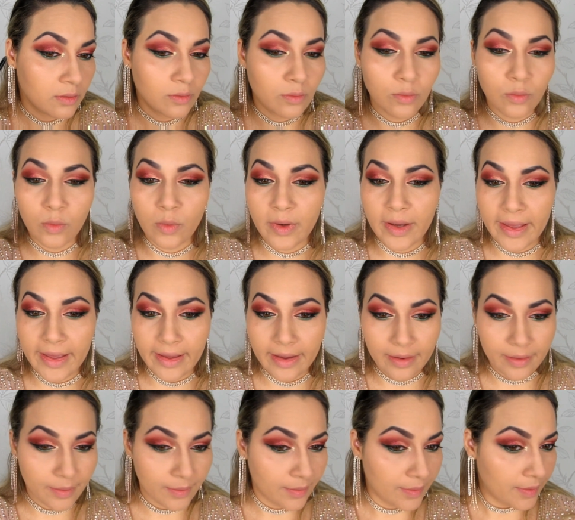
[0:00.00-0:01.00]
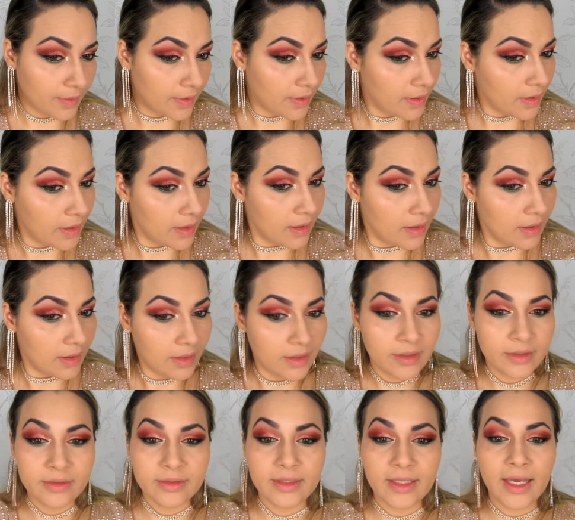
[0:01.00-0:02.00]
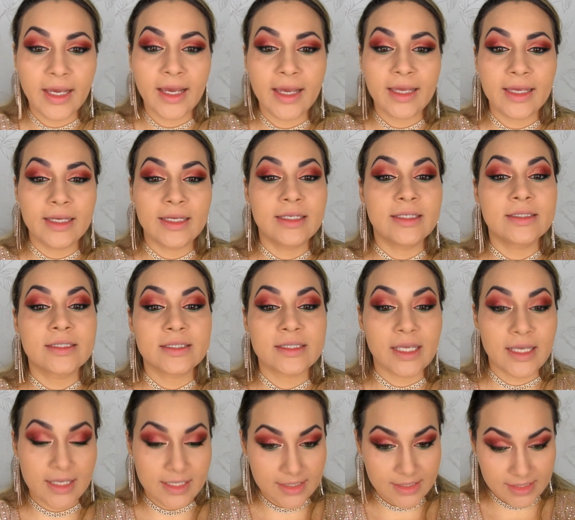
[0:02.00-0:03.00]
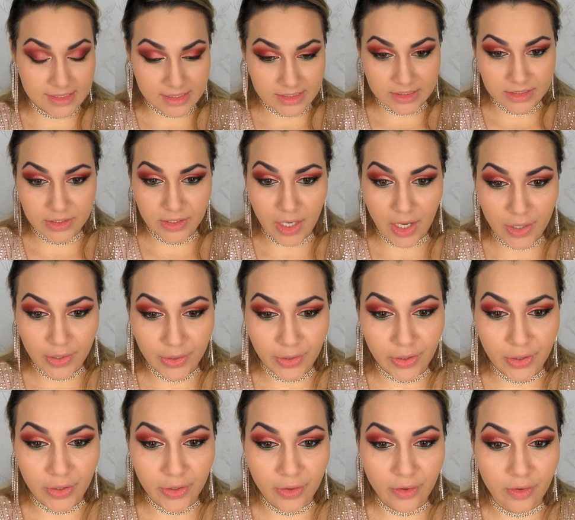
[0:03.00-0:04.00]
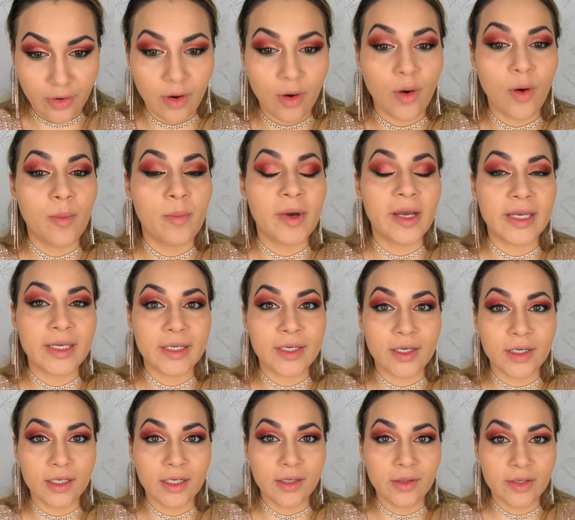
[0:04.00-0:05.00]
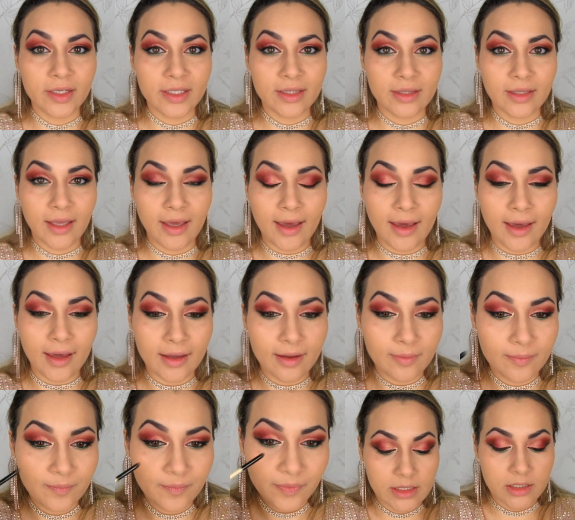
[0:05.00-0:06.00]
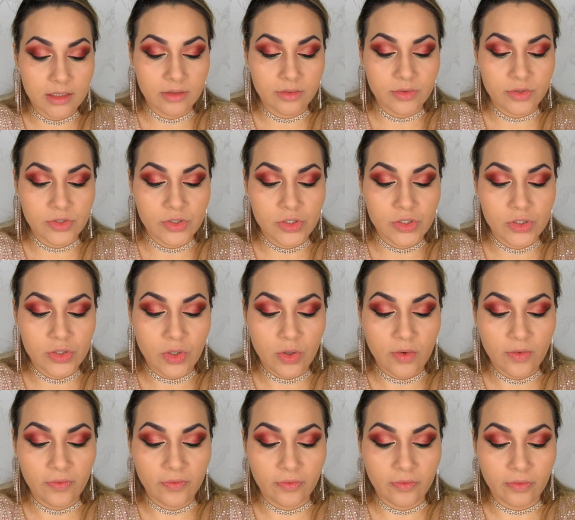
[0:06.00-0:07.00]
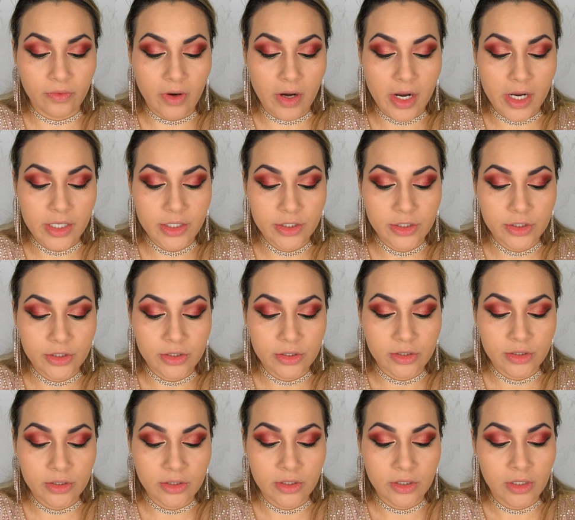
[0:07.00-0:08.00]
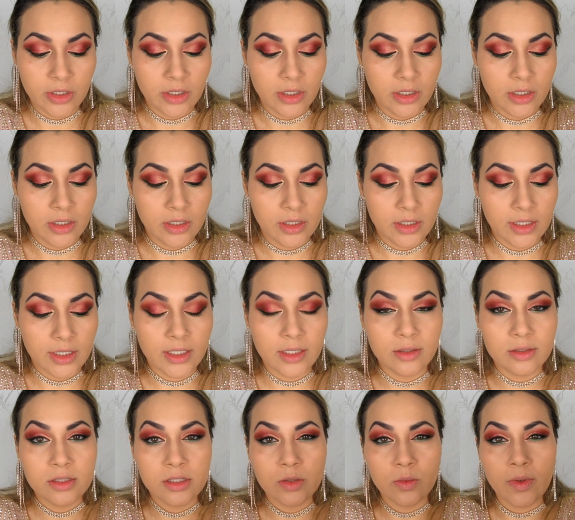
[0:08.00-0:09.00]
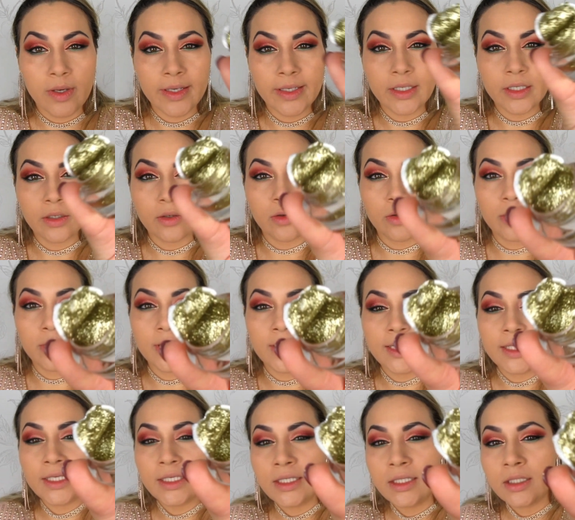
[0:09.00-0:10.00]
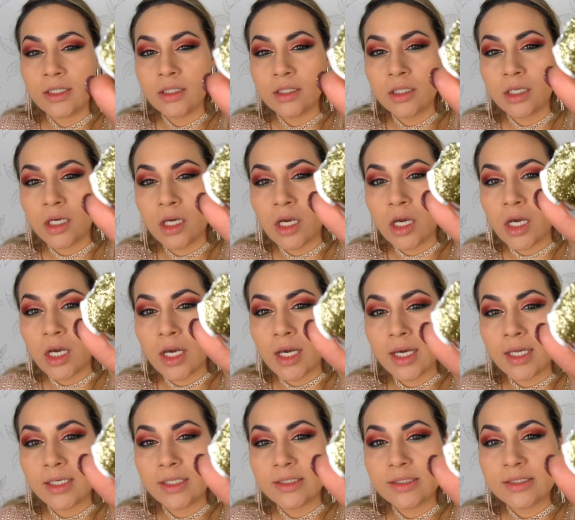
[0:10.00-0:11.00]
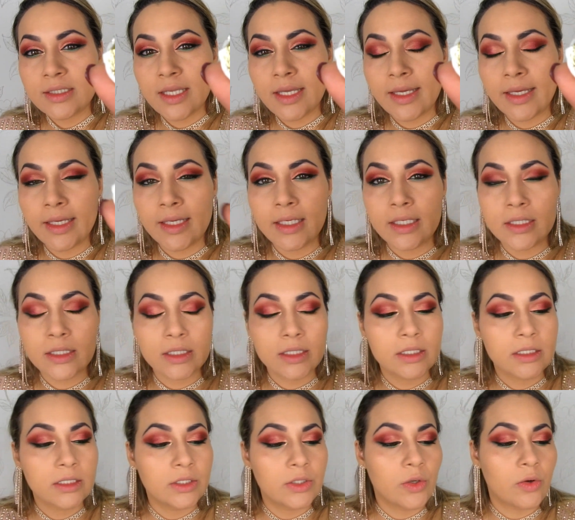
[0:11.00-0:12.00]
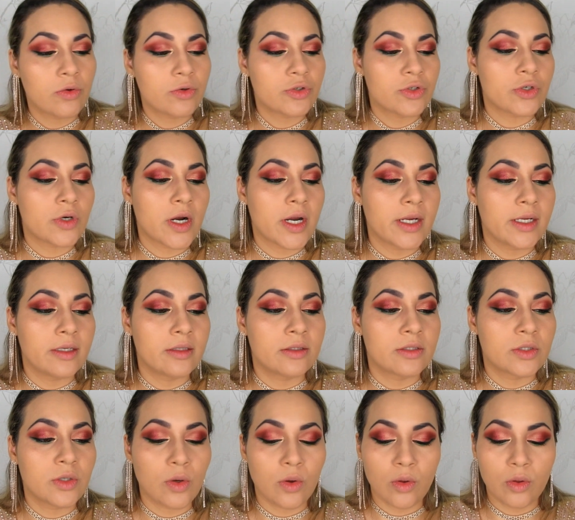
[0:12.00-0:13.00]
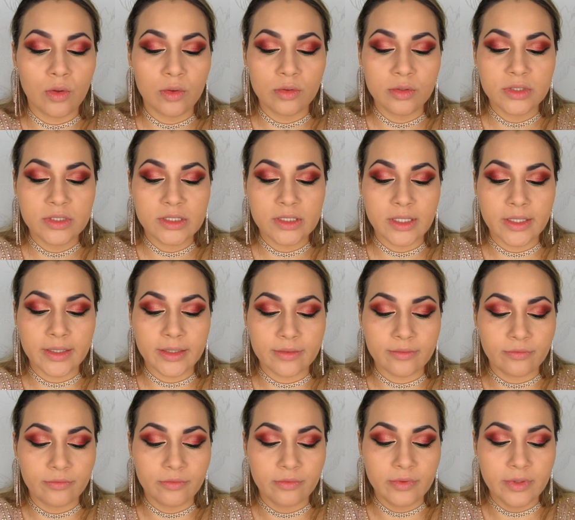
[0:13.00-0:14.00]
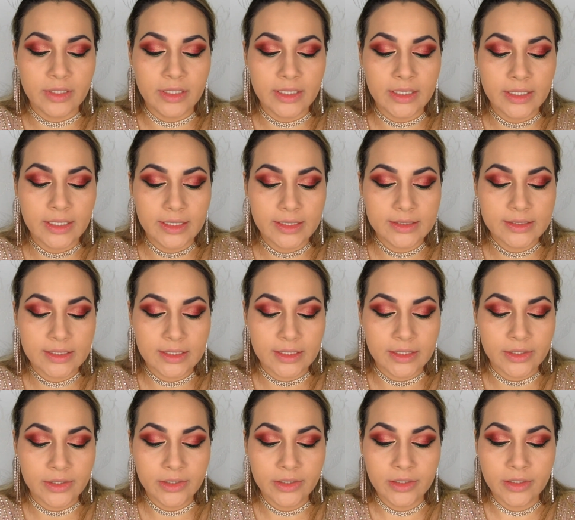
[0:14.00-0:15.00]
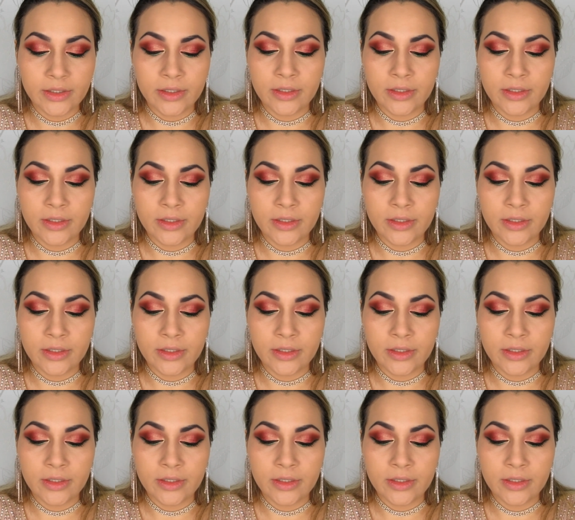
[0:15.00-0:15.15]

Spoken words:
Wow, that is a stunner. Oh my god, look at that. It looks so fresh. It looks quite oily, and it's like not dry at all. It's like really nice glitter.